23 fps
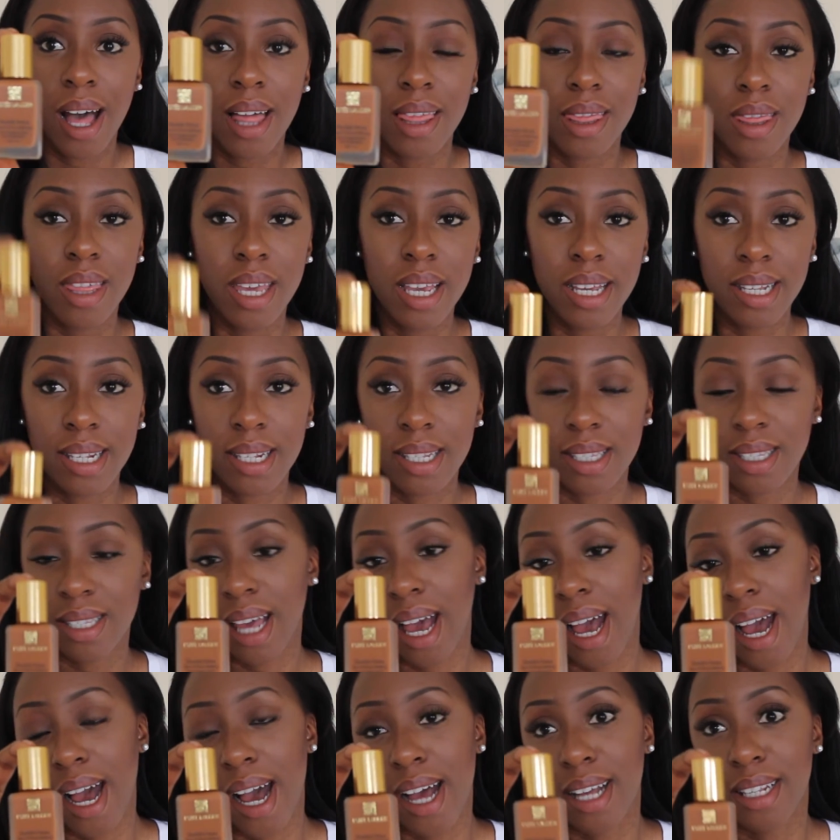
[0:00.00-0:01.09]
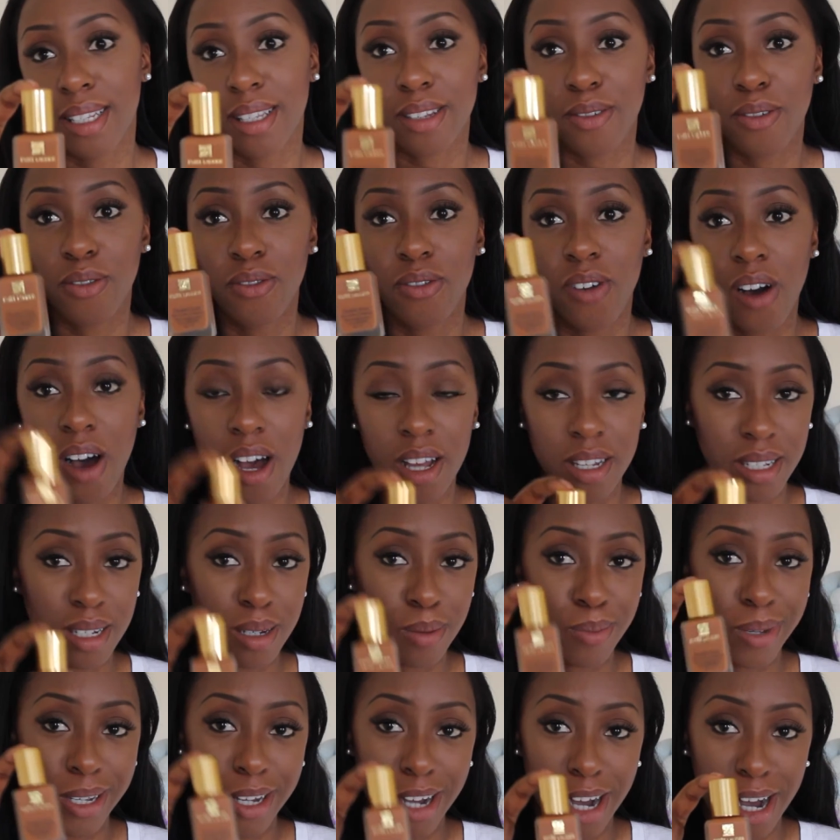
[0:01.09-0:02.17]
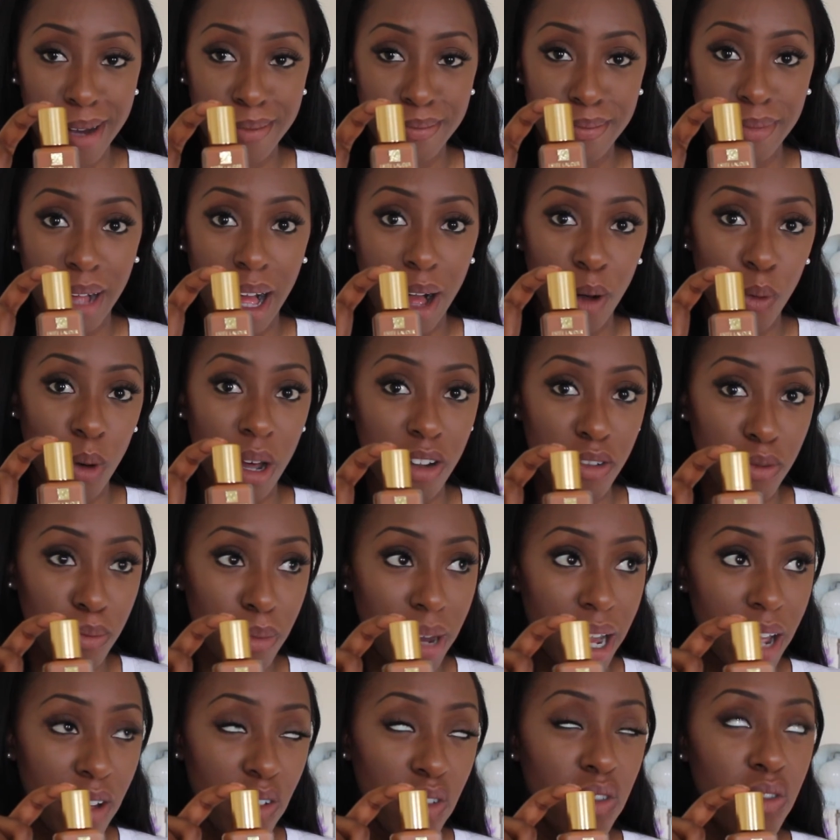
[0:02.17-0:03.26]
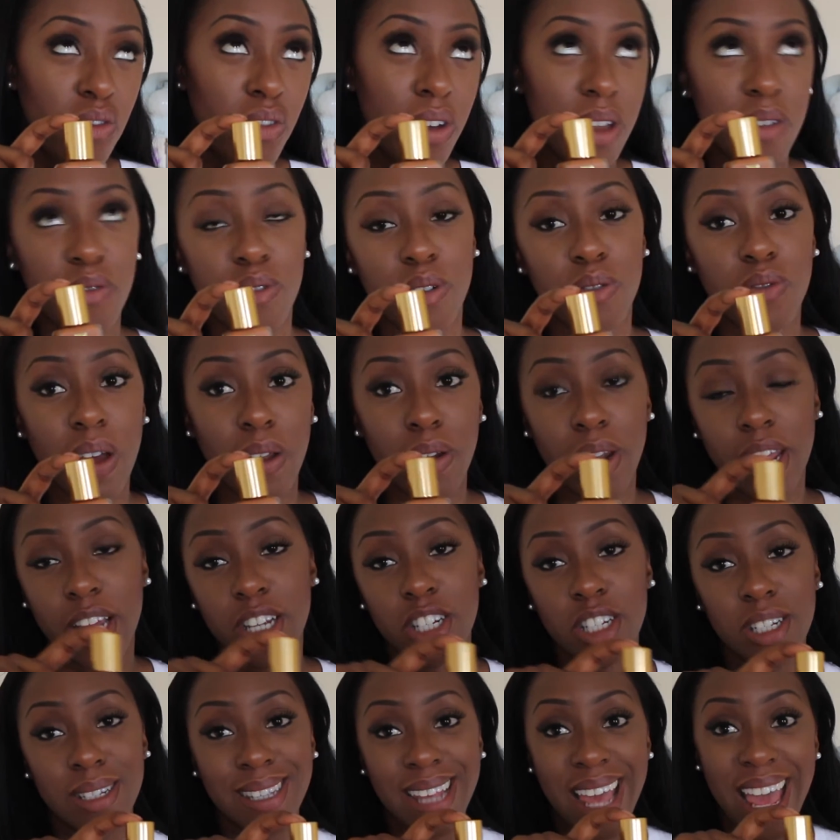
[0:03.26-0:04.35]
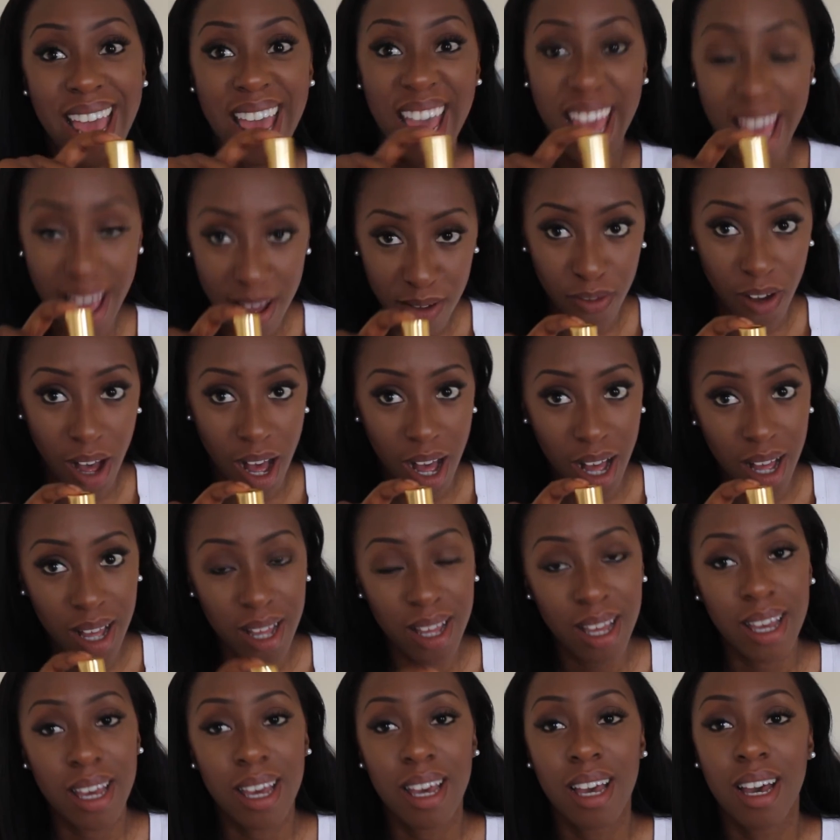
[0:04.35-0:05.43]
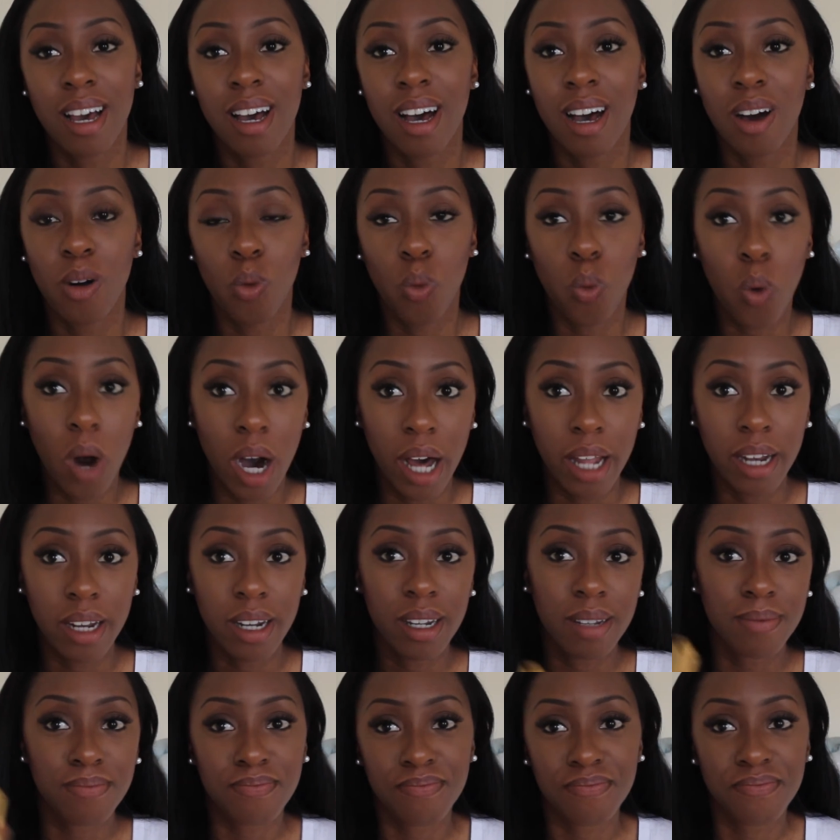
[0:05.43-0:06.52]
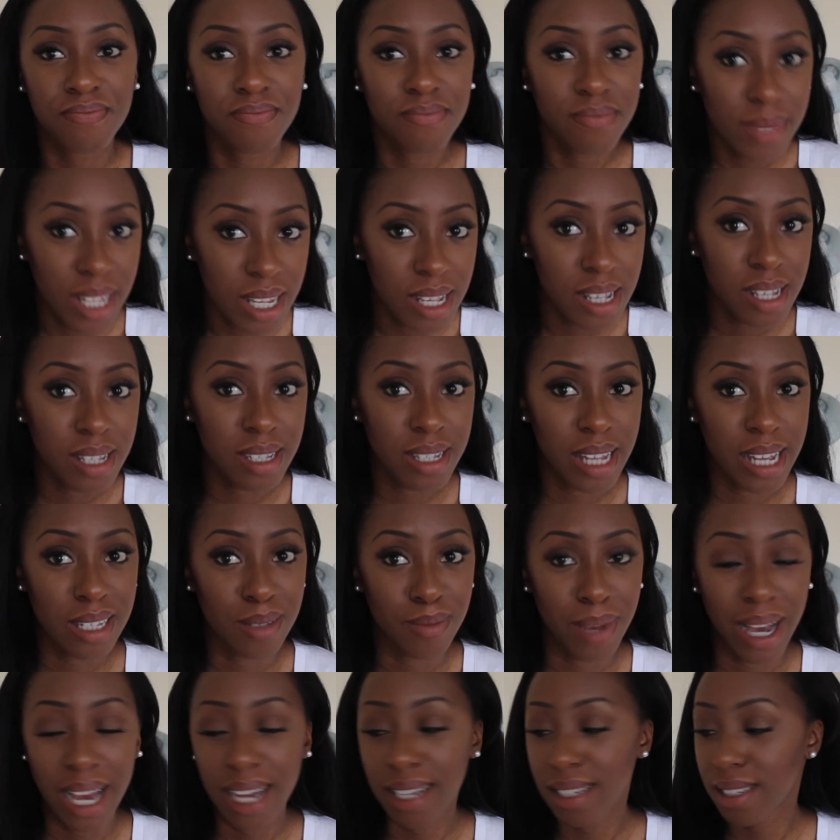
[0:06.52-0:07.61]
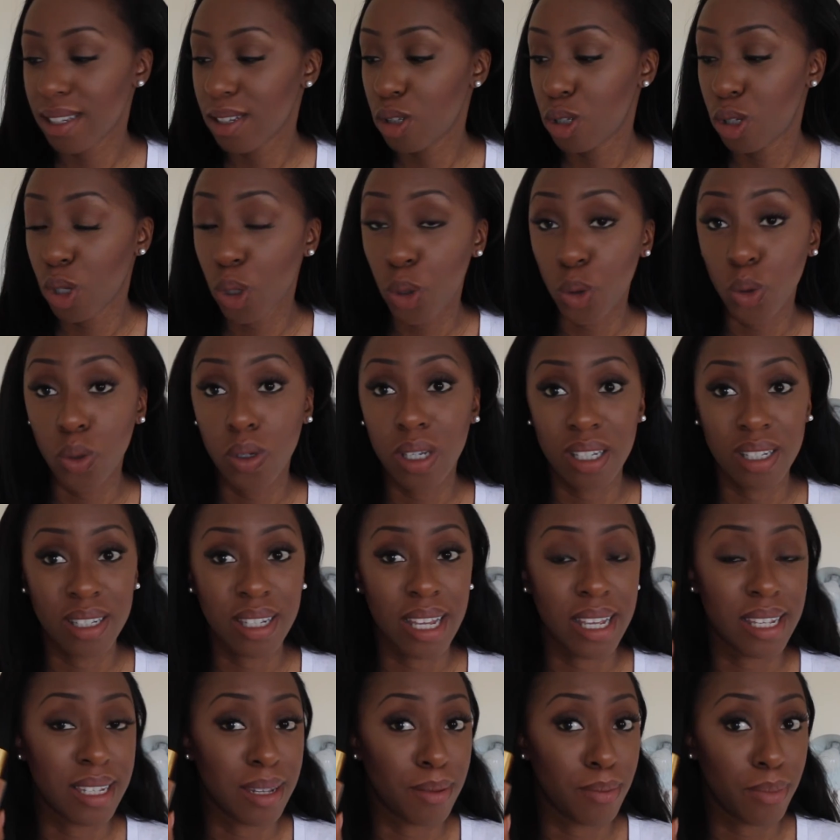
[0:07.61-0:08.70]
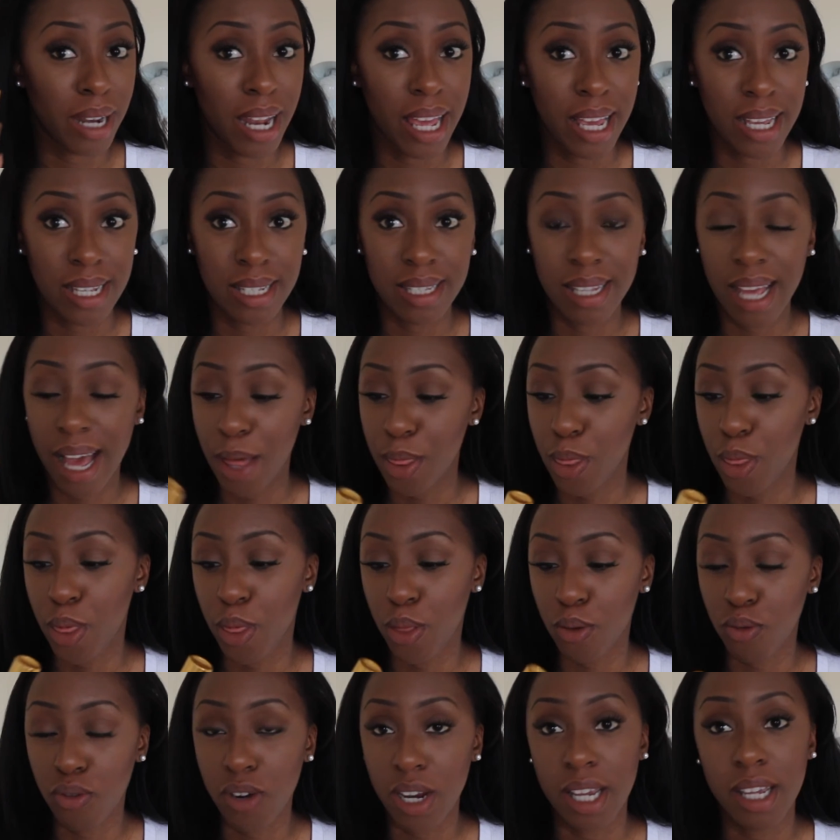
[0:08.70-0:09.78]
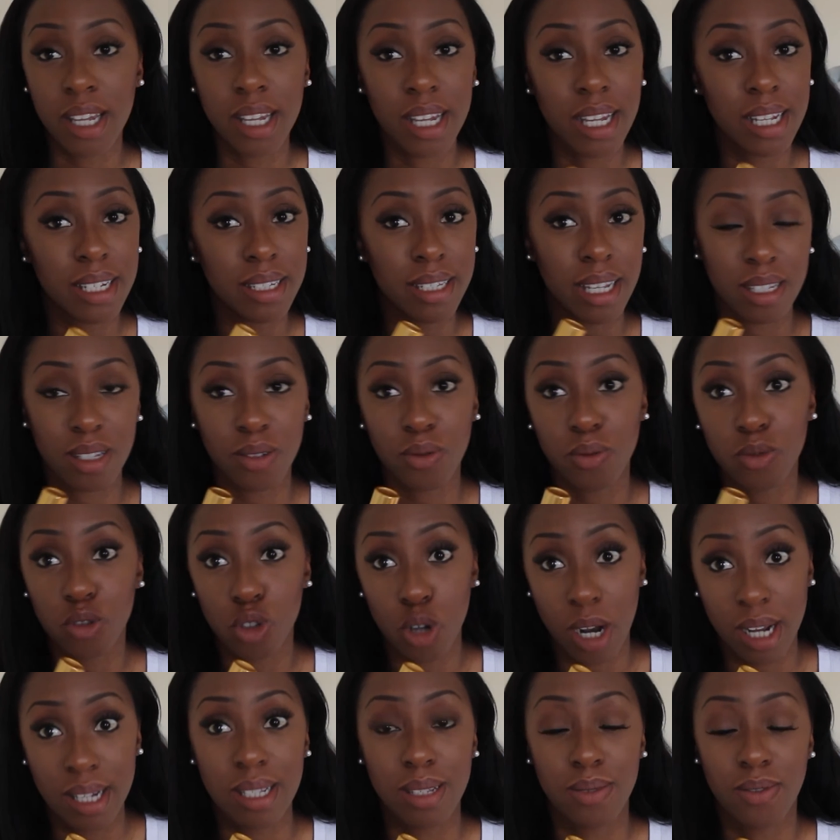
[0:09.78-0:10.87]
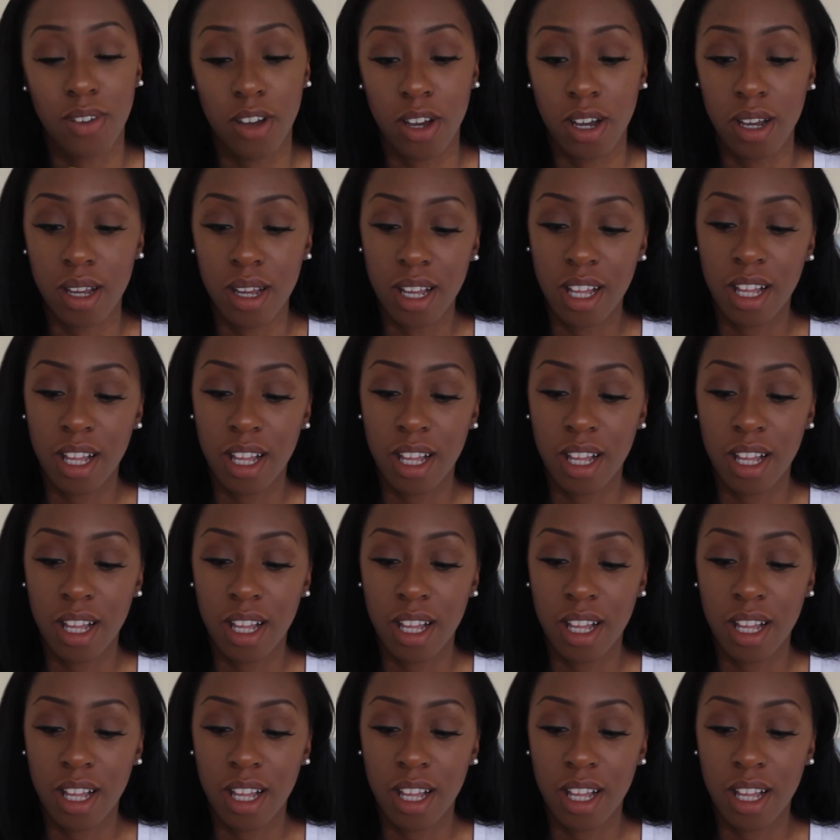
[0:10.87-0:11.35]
This has fast become one of my favourite foundations ever. 1, stays matte, 2, it stays in place, and 3, it doesn't transfer.